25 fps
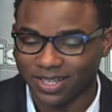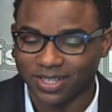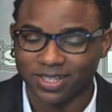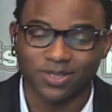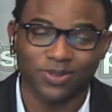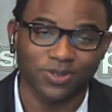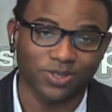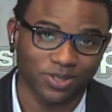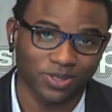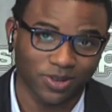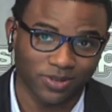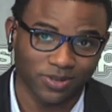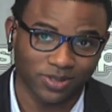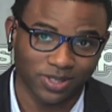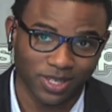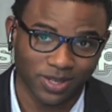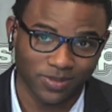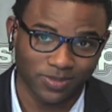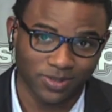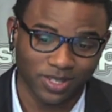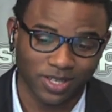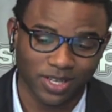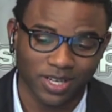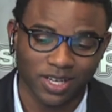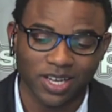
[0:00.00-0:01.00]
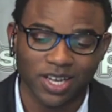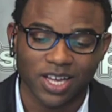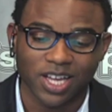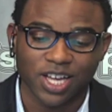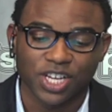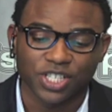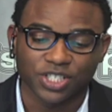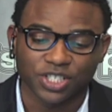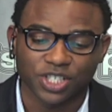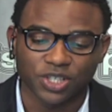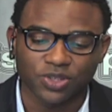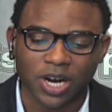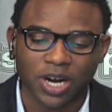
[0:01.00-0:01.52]
so she told TMZ,
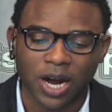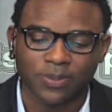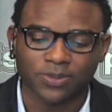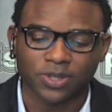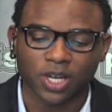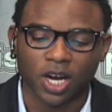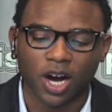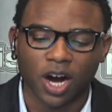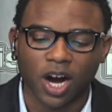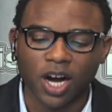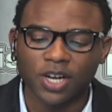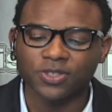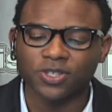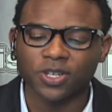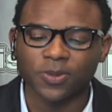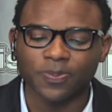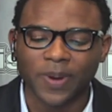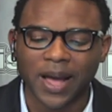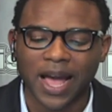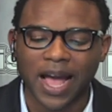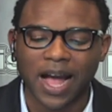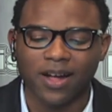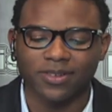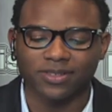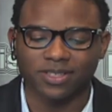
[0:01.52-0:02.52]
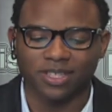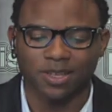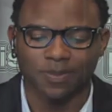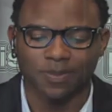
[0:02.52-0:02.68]
she dropped 100 pounds in the